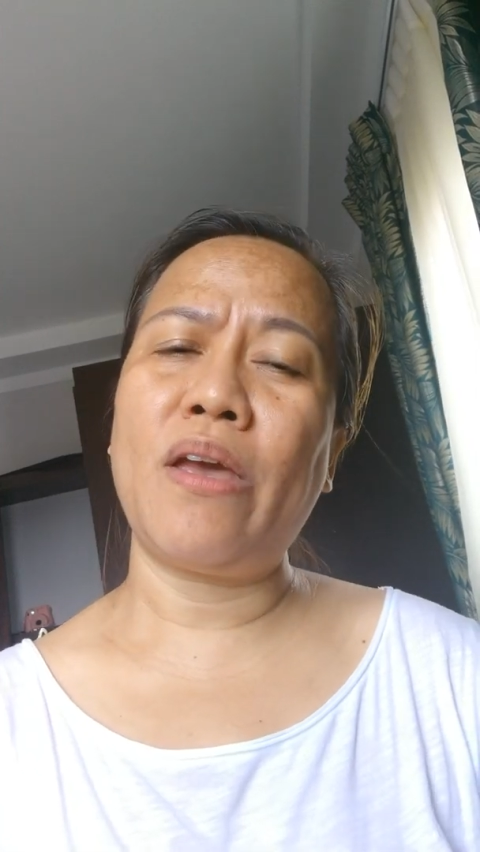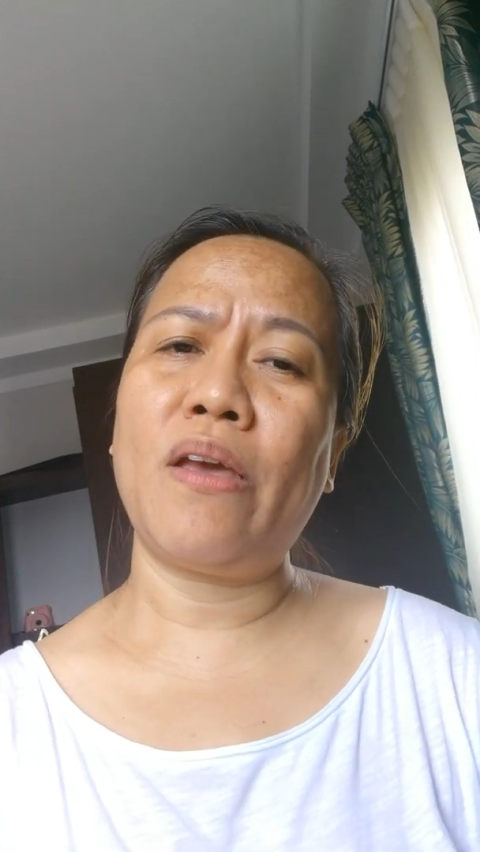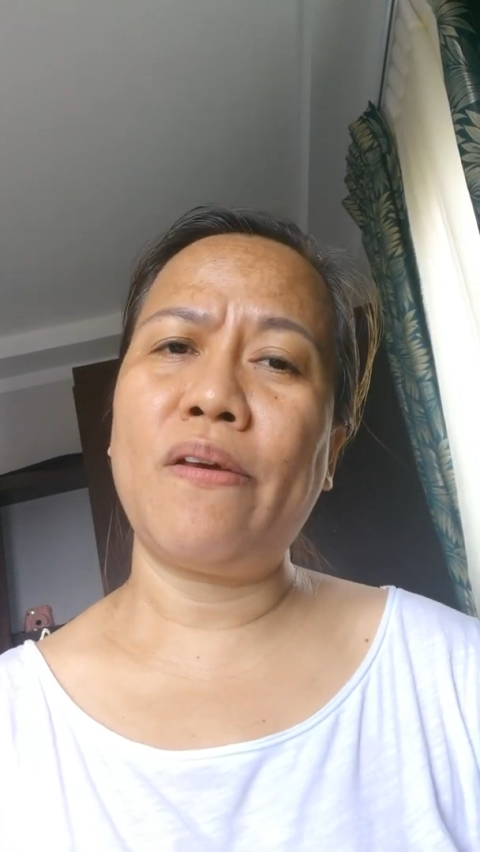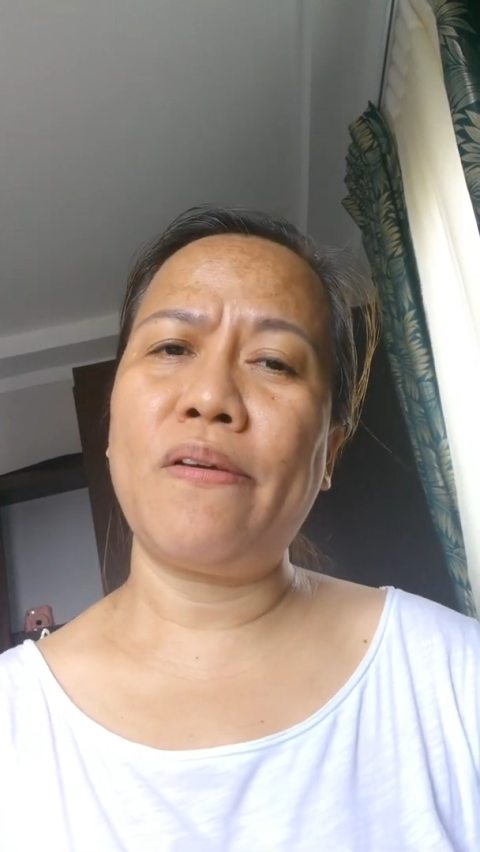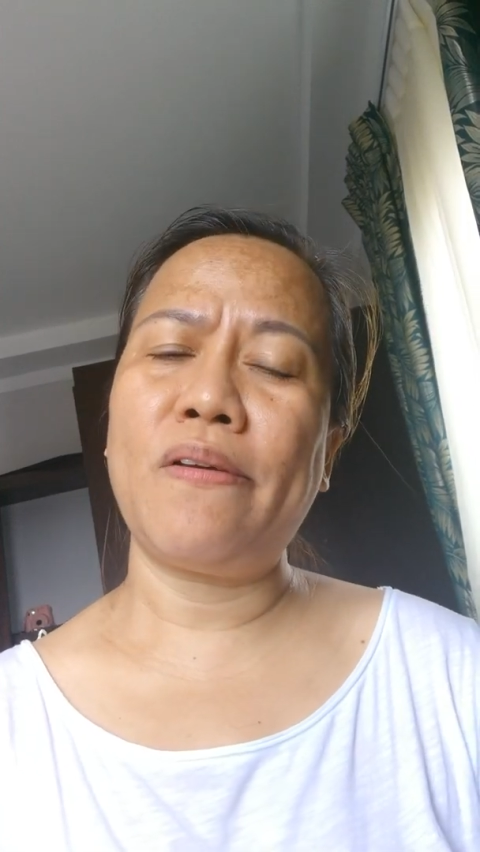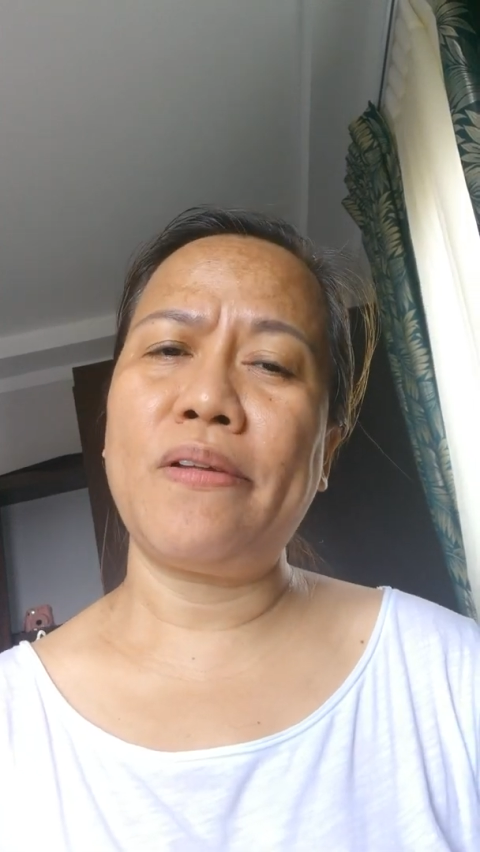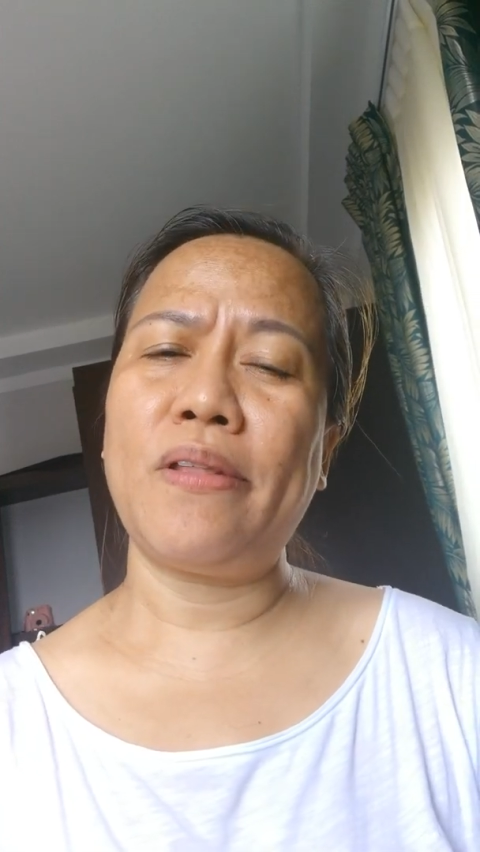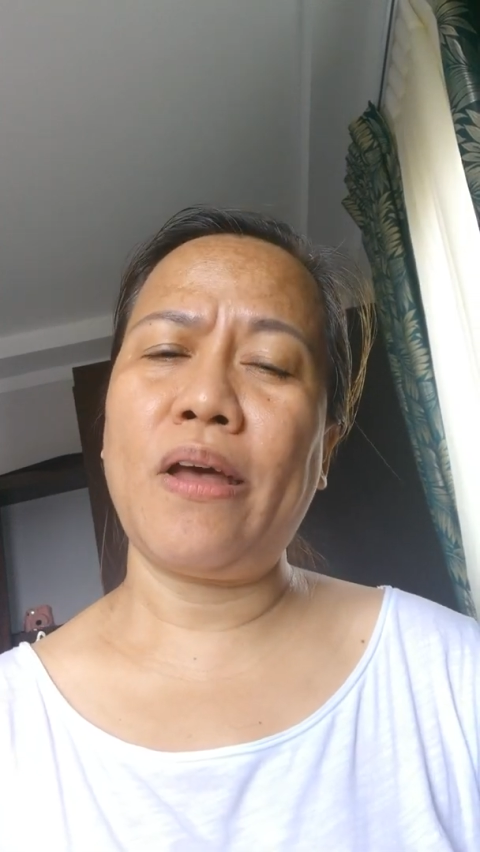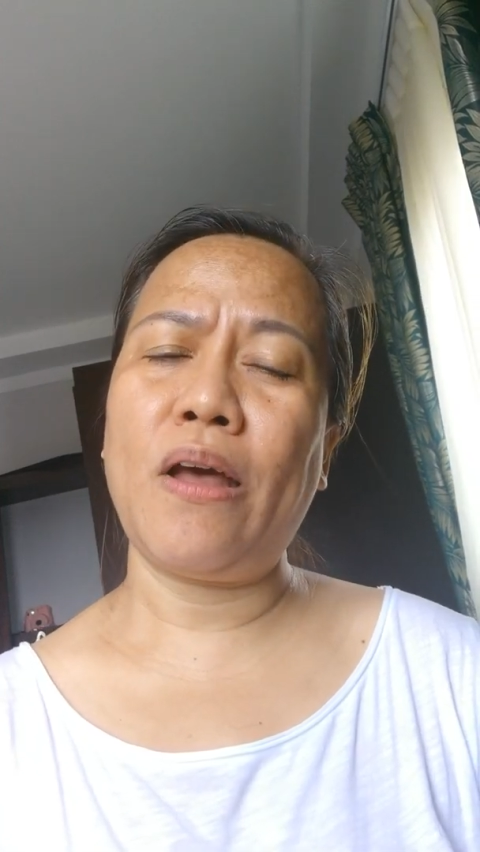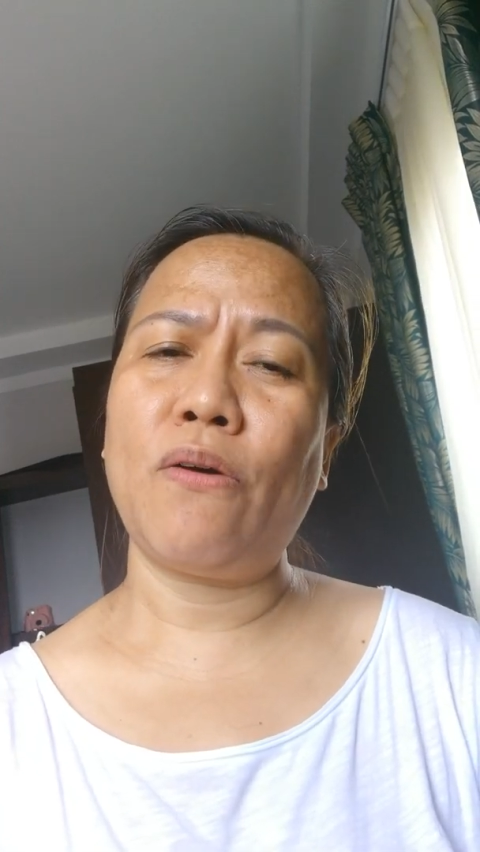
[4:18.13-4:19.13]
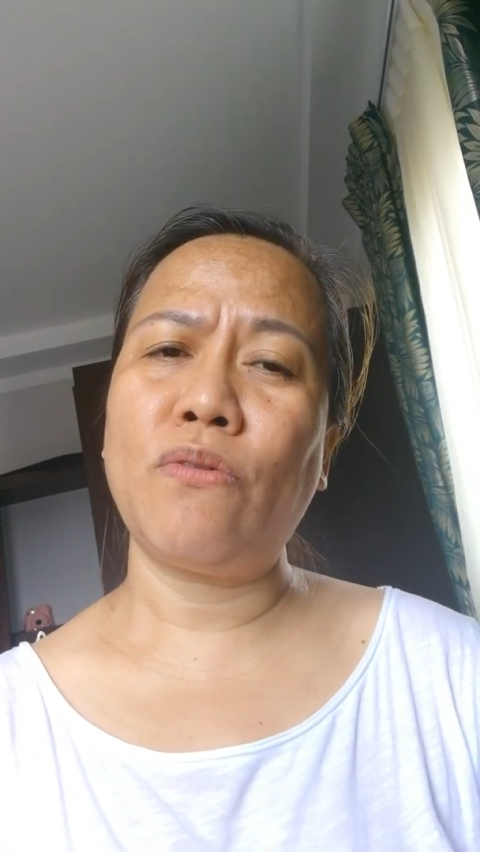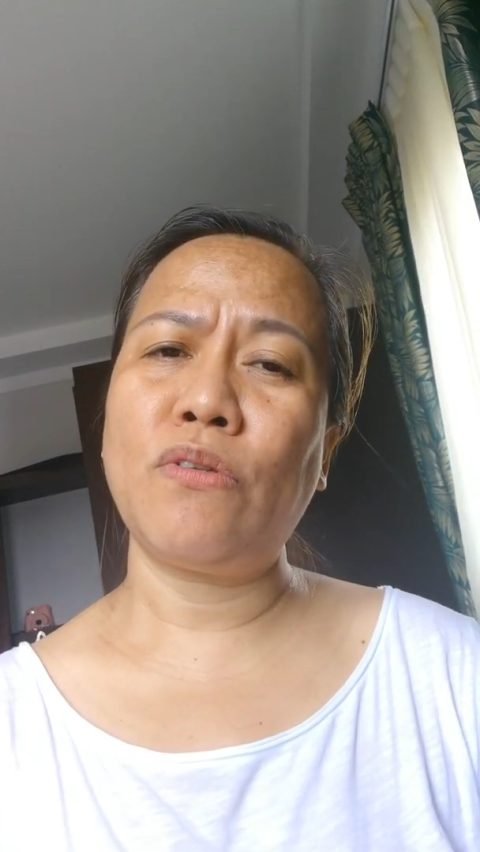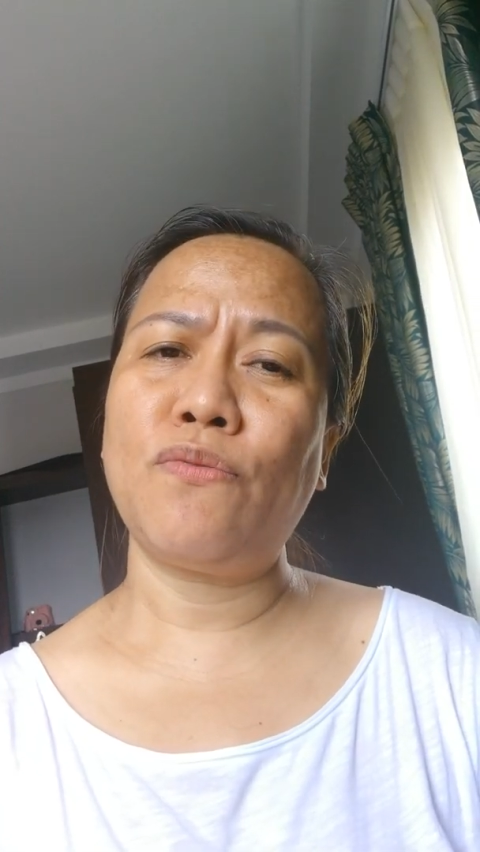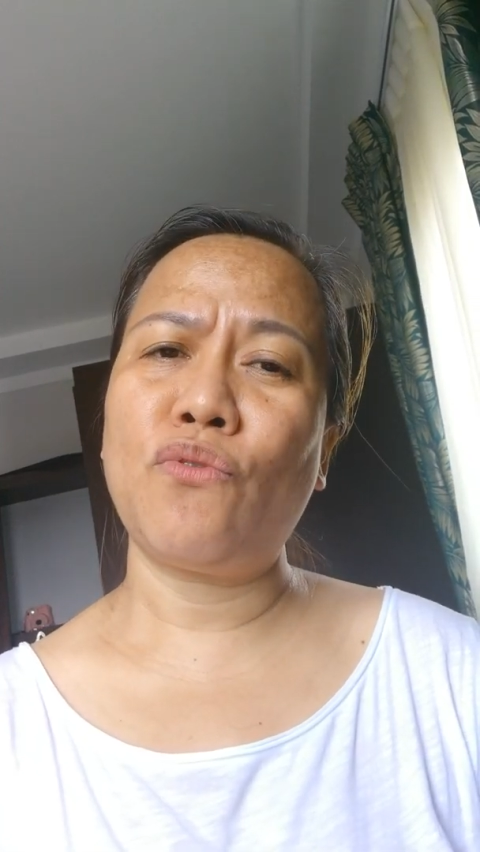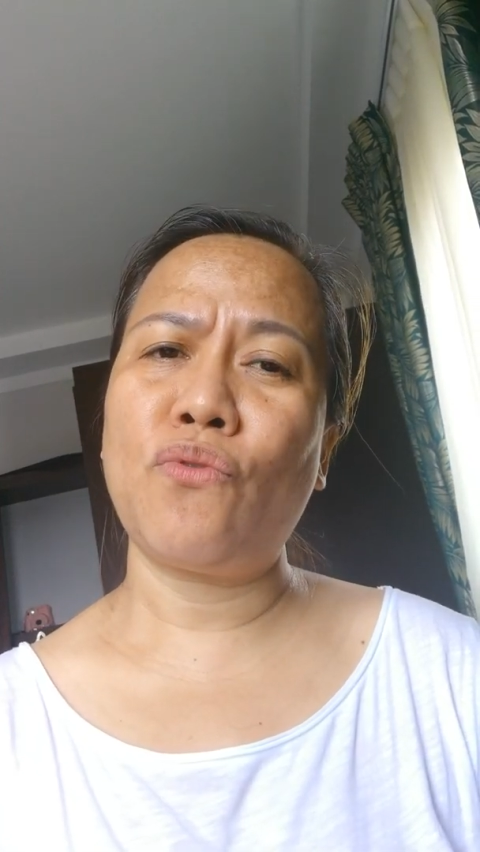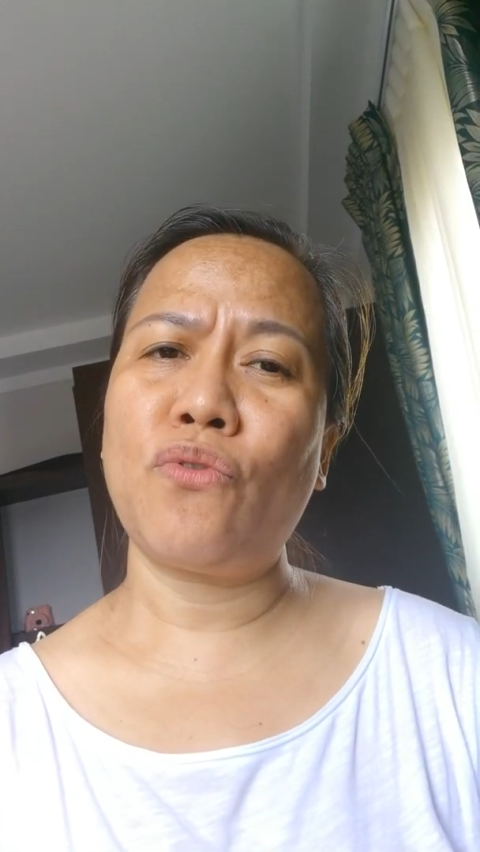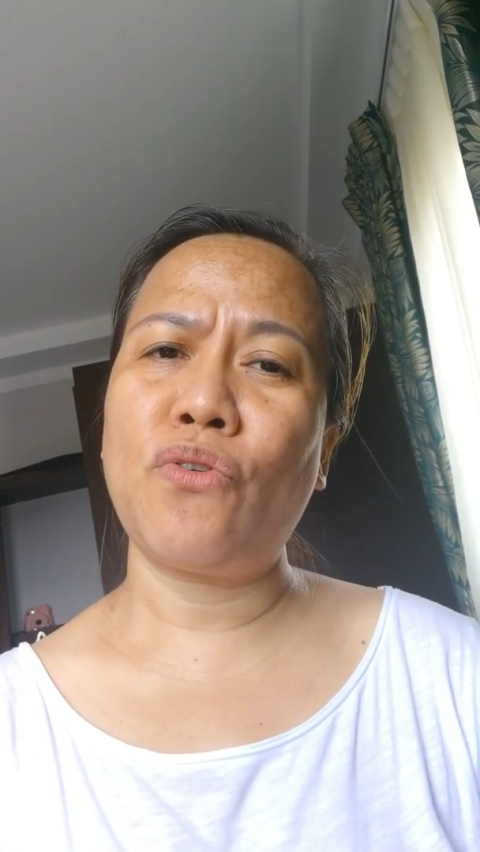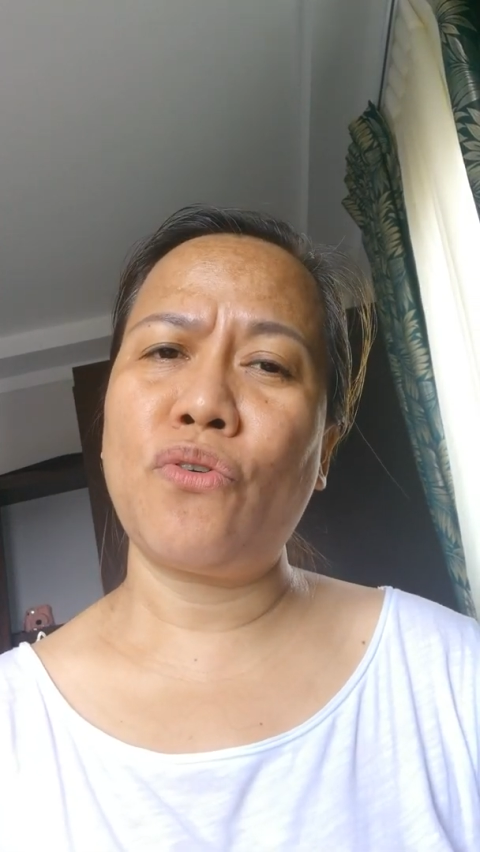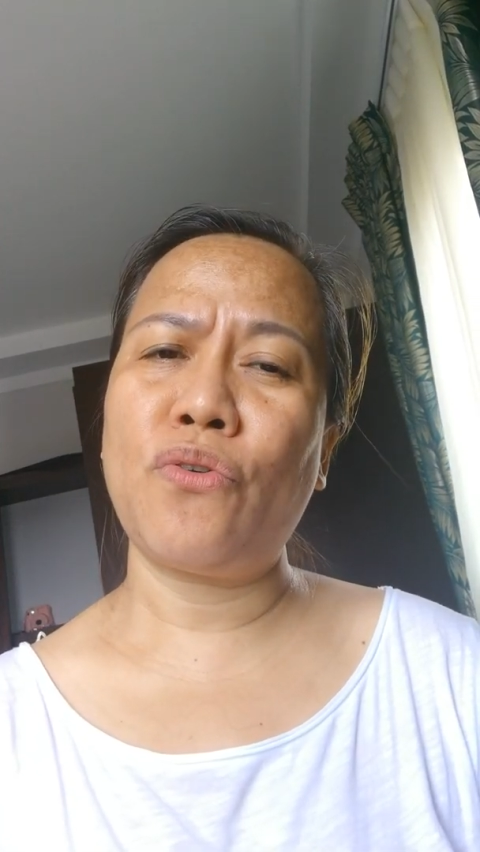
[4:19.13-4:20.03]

in the house for